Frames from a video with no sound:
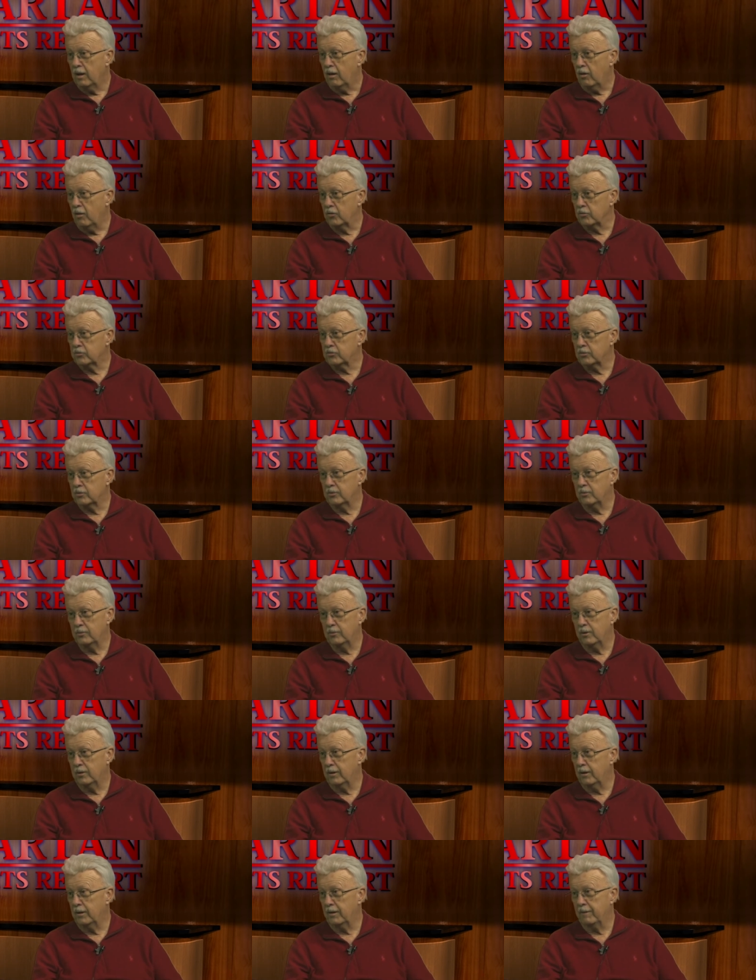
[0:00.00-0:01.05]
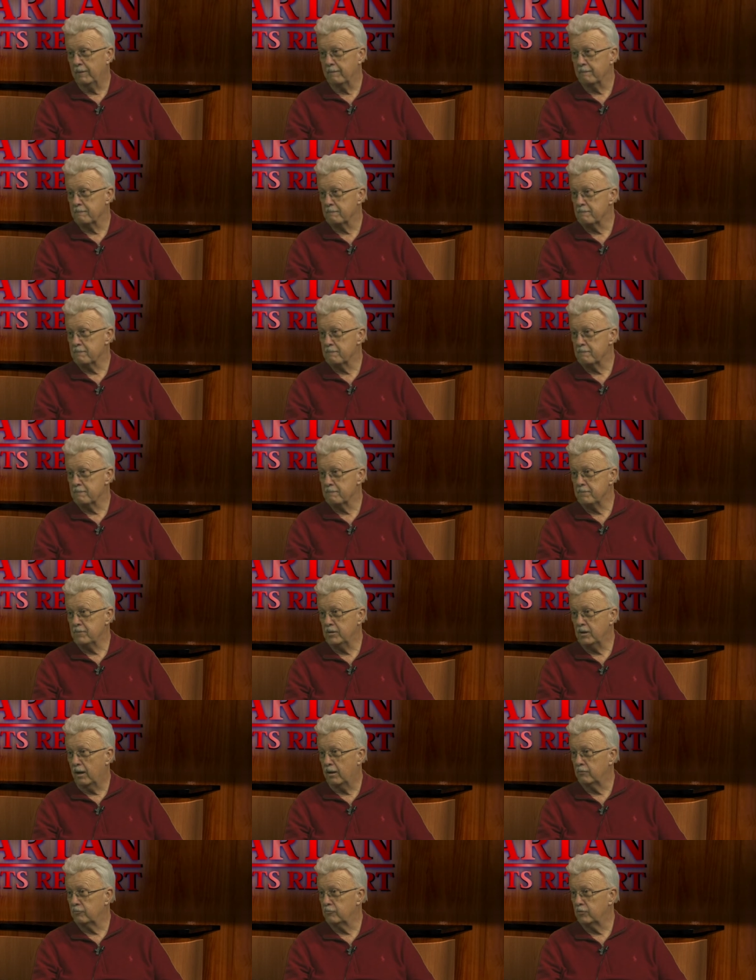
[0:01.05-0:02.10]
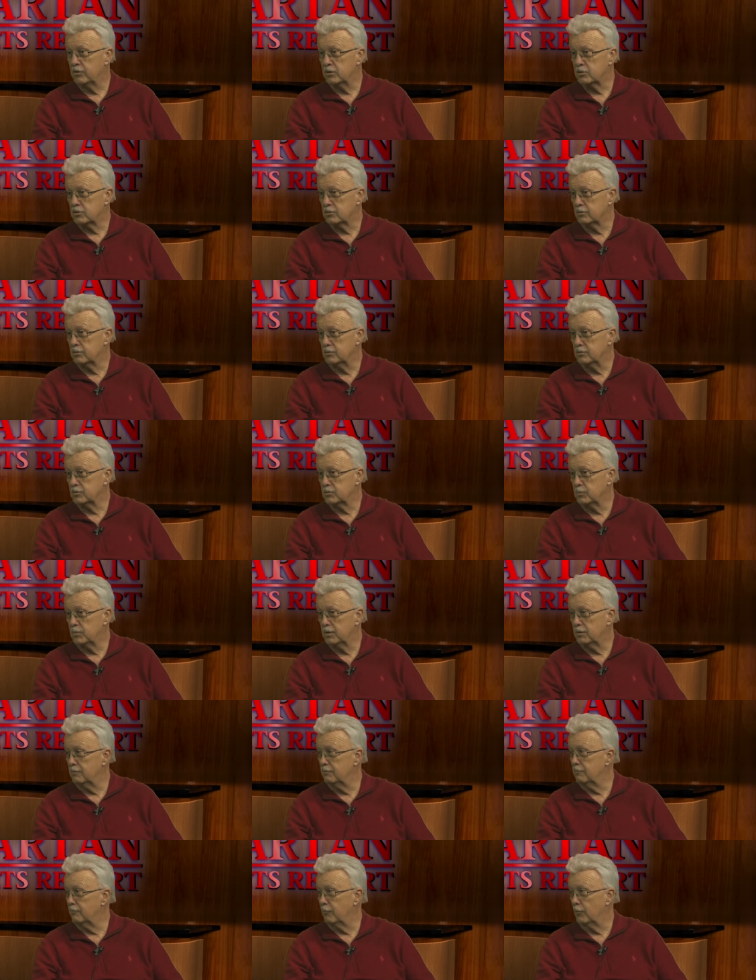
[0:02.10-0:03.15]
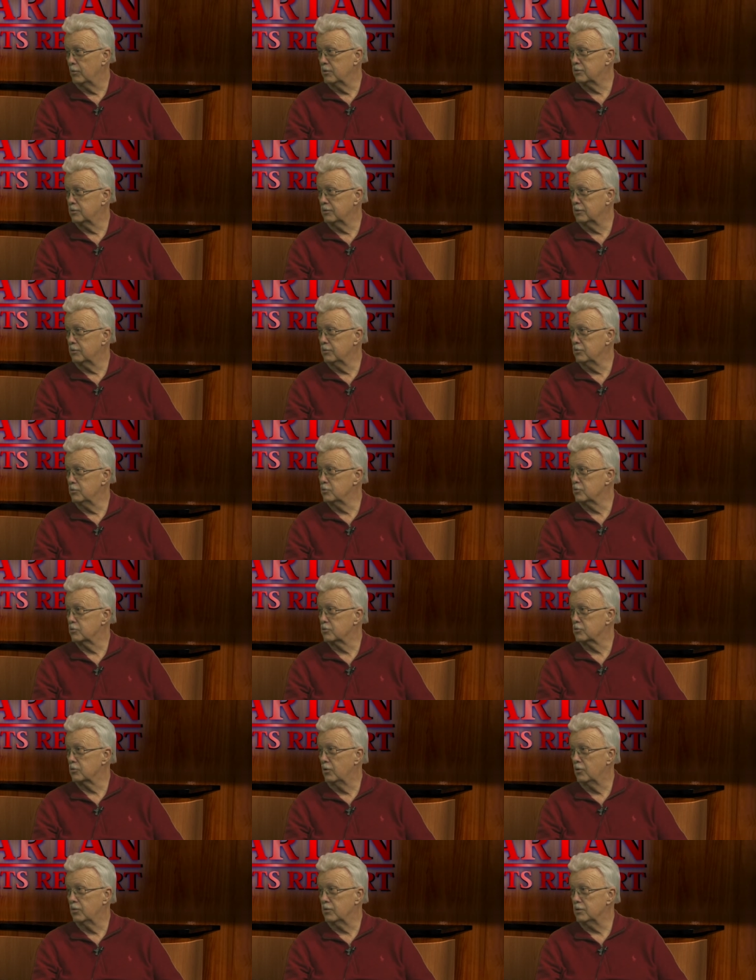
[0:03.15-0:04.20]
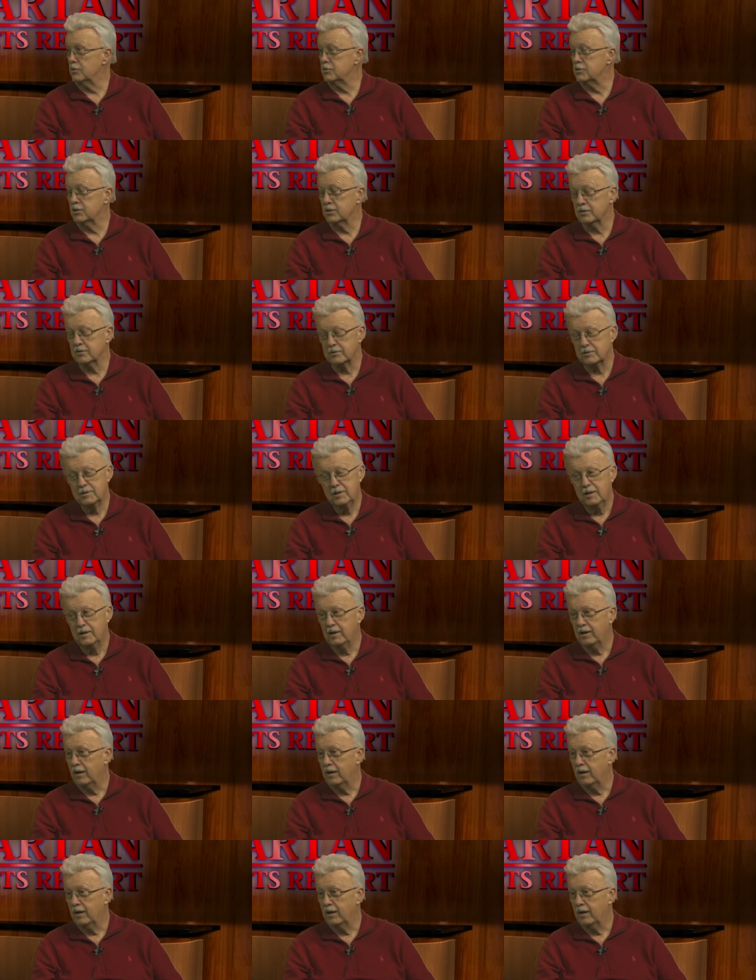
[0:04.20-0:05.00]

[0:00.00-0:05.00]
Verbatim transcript: Also, um, Don Fischer, who has been voice of the Hoosiers all these years,